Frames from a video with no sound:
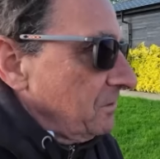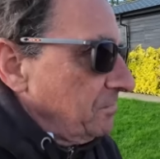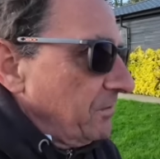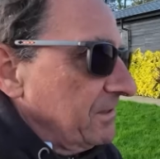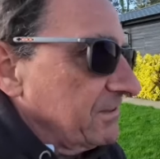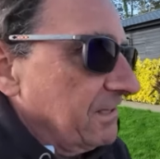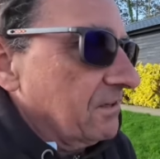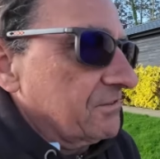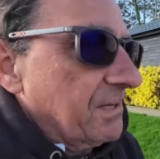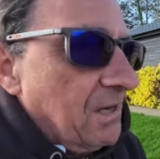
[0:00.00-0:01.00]
We'll put this in.
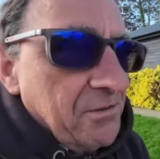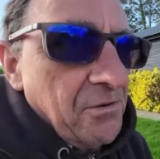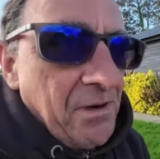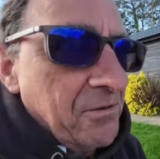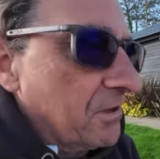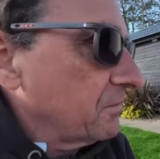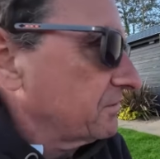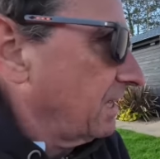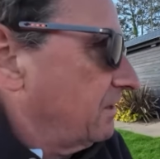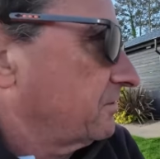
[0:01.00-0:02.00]
We'll say hello
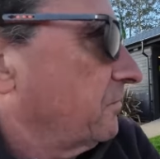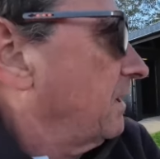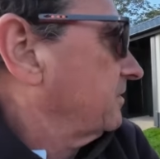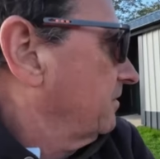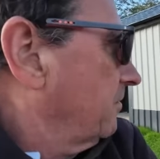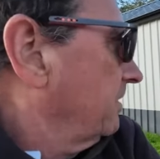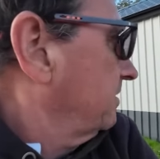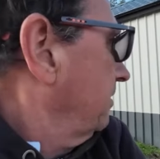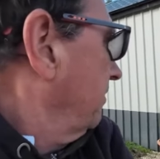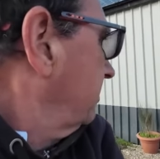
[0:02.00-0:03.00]
to Ration,
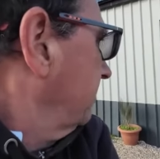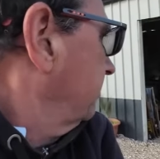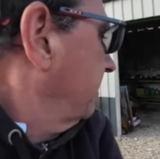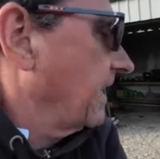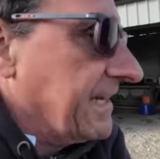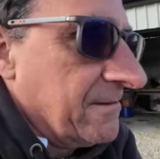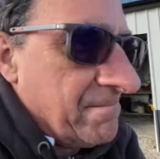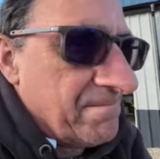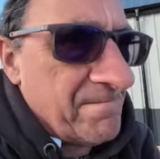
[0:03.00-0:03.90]
obviously, master today.